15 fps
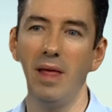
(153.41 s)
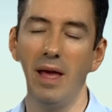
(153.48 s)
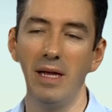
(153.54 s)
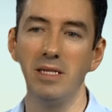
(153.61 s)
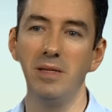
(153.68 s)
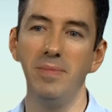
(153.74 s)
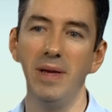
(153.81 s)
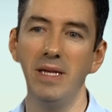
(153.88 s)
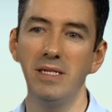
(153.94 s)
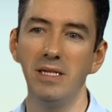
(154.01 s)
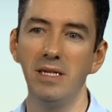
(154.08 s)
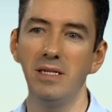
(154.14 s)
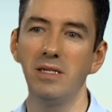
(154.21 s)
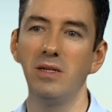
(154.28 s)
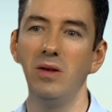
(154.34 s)
as the
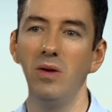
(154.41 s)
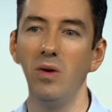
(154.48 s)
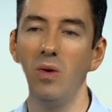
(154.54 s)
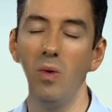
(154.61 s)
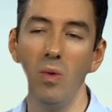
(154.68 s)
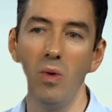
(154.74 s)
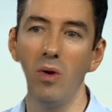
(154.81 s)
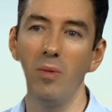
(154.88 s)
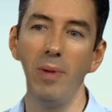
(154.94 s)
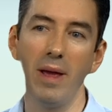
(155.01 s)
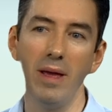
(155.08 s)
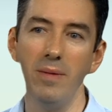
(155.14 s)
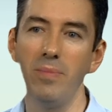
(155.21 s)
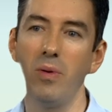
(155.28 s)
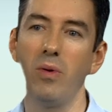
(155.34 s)
basis or by
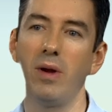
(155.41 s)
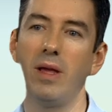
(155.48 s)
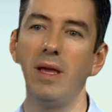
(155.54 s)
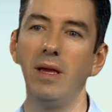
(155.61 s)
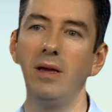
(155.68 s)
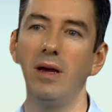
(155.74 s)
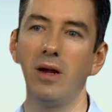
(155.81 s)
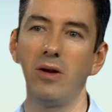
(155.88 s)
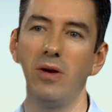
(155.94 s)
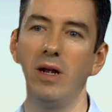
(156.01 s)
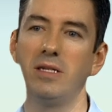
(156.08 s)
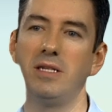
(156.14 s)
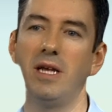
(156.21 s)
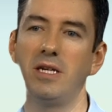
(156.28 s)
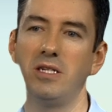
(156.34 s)
importing a
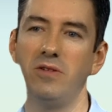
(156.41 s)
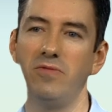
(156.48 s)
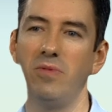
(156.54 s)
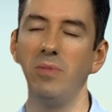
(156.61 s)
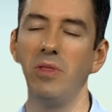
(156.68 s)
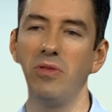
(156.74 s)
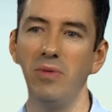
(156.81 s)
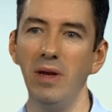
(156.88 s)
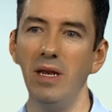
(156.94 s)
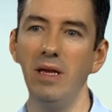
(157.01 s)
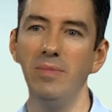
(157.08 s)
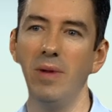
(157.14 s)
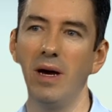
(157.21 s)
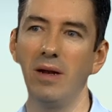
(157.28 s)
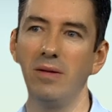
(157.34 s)
cross-section from a
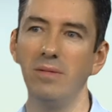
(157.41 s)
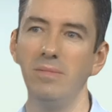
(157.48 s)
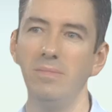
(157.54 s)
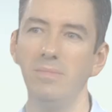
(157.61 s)
3D model.